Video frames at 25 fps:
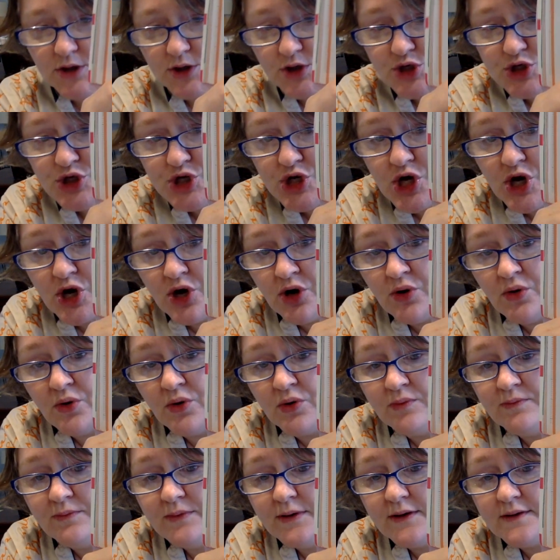
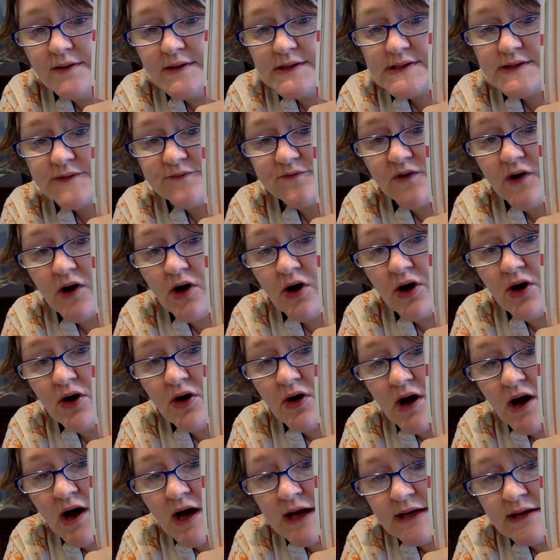gnome, this
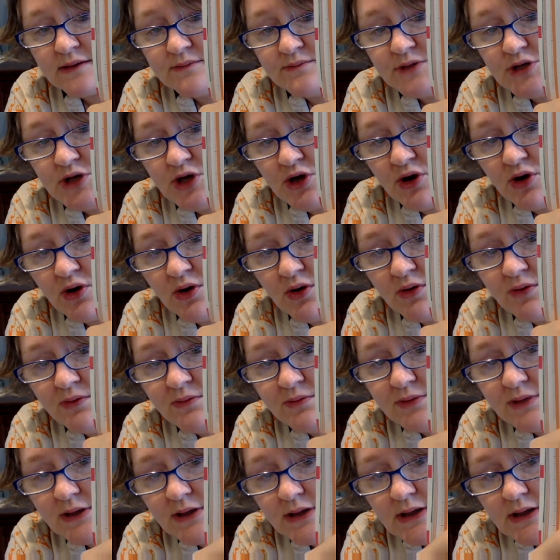fall autumn gnome,